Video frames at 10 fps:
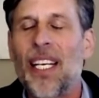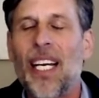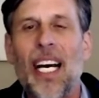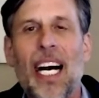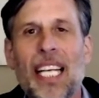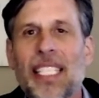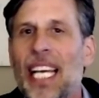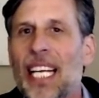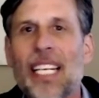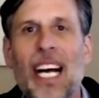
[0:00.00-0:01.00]
uh,
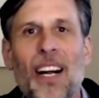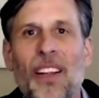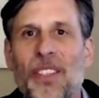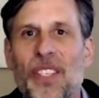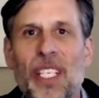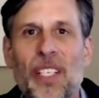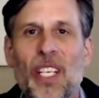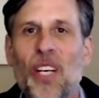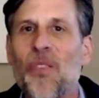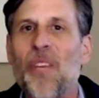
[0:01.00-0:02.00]
technology you
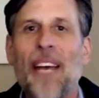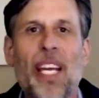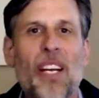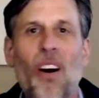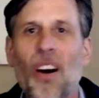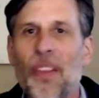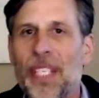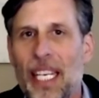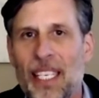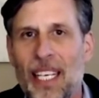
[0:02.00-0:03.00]
know we've navigated all the
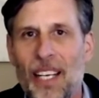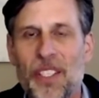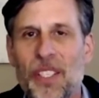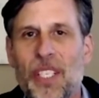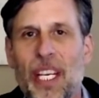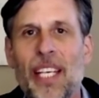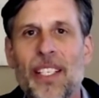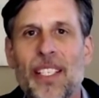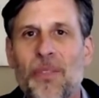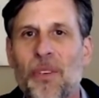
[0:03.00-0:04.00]
technology
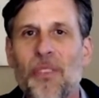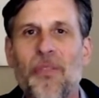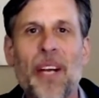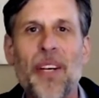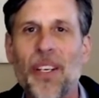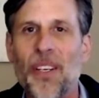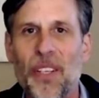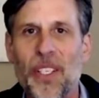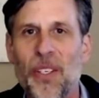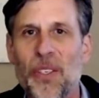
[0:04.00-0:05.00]
changes we were very
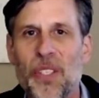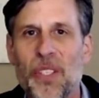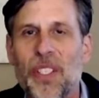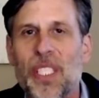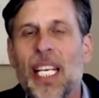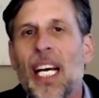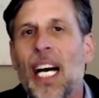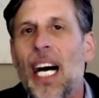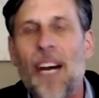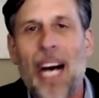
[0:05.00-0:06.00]
early users
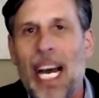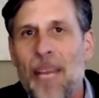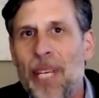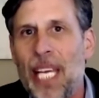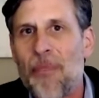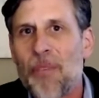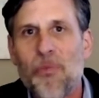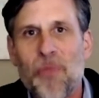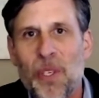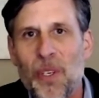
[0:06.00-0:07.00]
of IBM
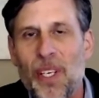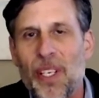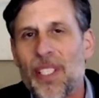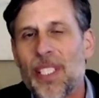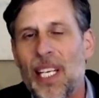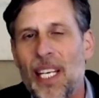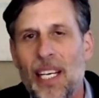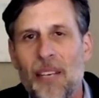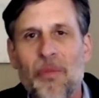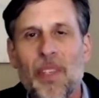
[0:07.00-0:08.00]
computers.
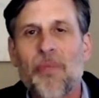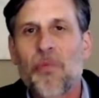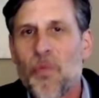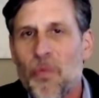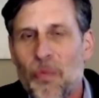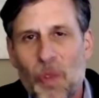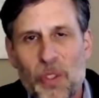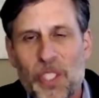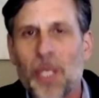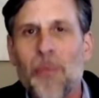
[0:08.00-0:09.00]
Um,
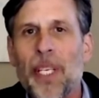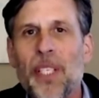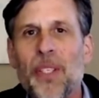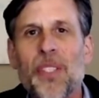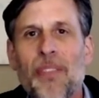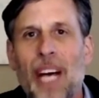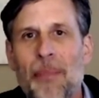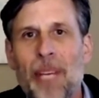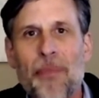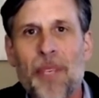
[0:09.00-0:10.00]
still a big user of
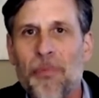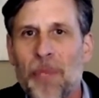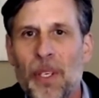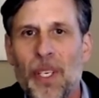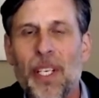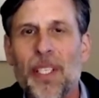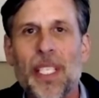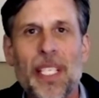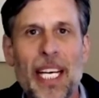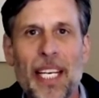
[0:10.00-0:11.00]
IBM computers.
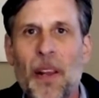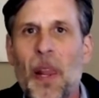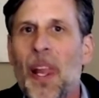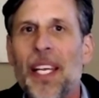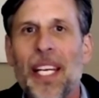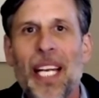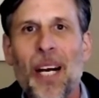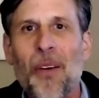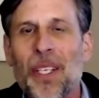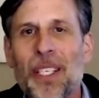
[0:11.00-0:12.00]
And then, you
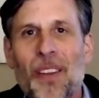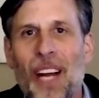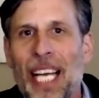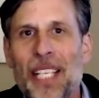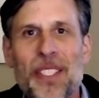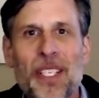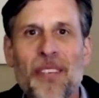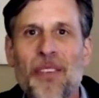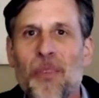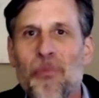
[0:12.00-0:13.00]
know, when client
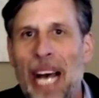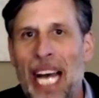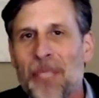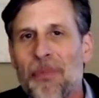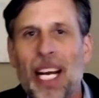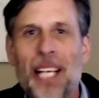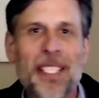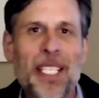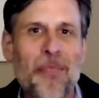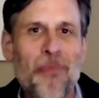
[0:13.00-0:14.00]
server and batch
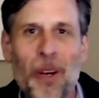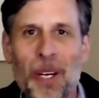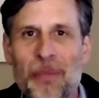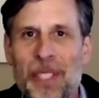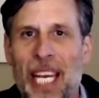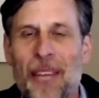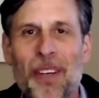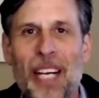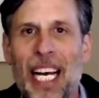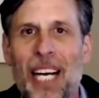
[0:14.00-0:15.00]
processing and modems came
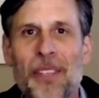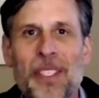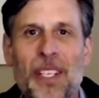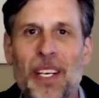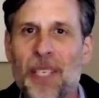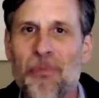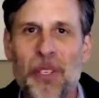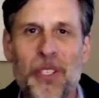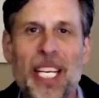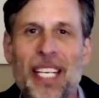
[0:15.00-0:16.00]
around, we started to
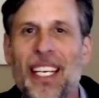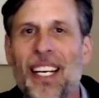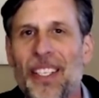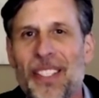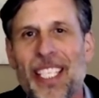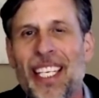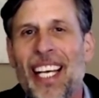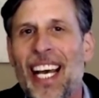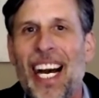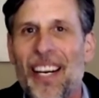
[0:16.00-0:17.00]
push technology
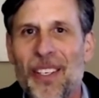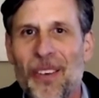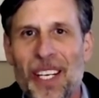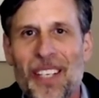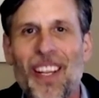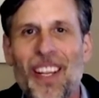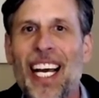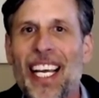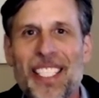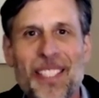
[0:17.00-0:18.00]
out into our
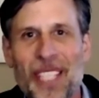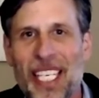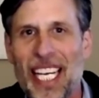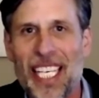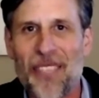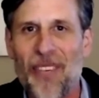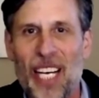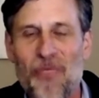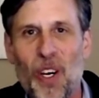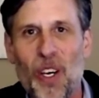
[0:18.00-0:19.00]
clients and we connected via
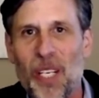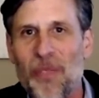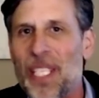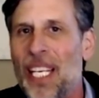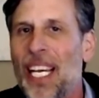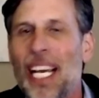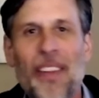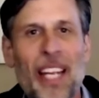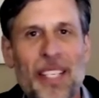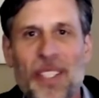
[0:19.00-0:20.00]
modems. And
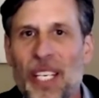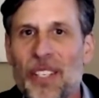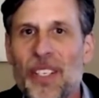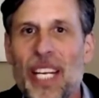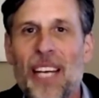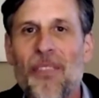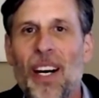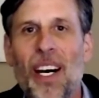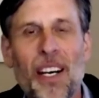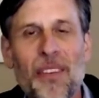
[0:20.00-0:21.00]
then as the internet
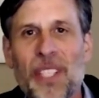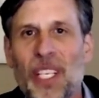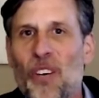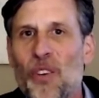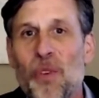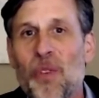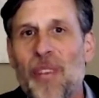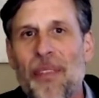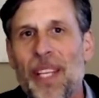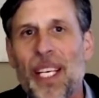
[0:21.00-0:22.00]
evolved, you know, we've moved
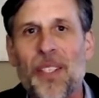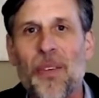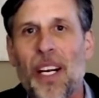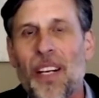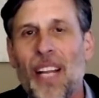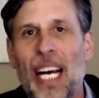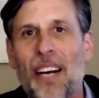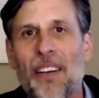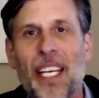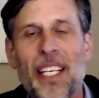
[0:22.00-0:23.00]
everything to our
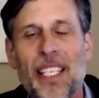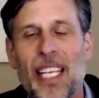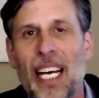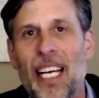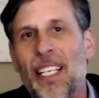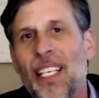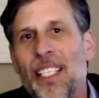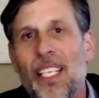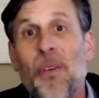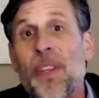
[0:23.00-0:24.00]
cloud. And, uh,
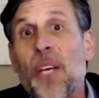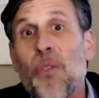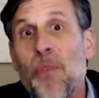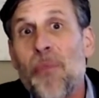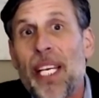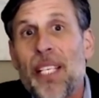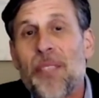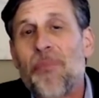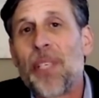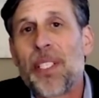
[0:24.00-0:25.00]
you know, we think we're the
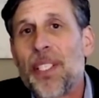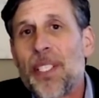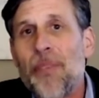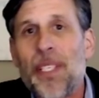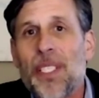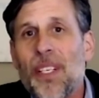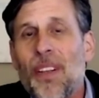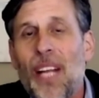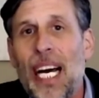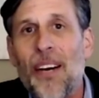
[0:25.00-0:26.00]
biggest business to business
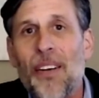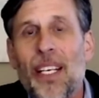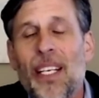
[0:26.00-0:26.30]
cloud